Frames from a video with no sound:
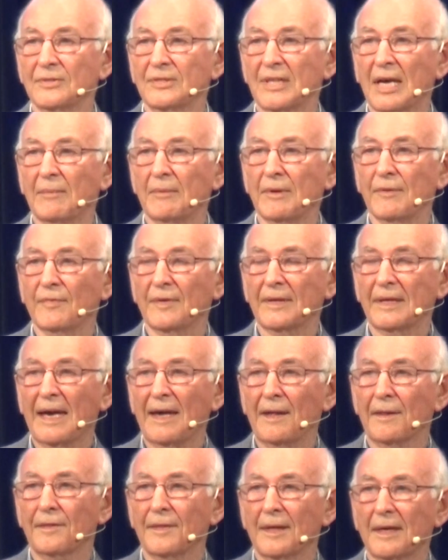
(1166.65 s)
say we
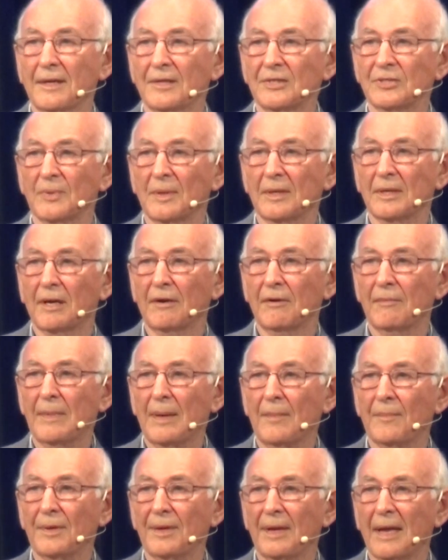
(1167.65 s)
forget things, we can't
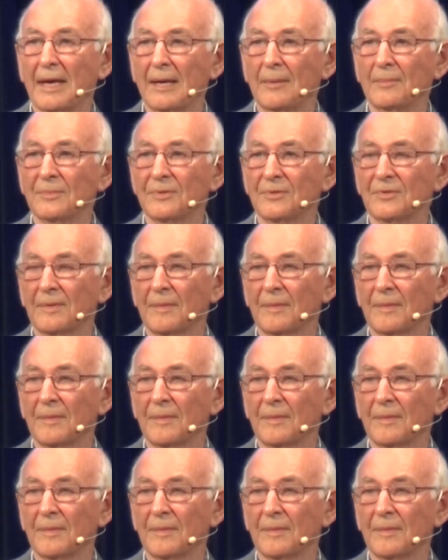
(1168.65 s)
remember names.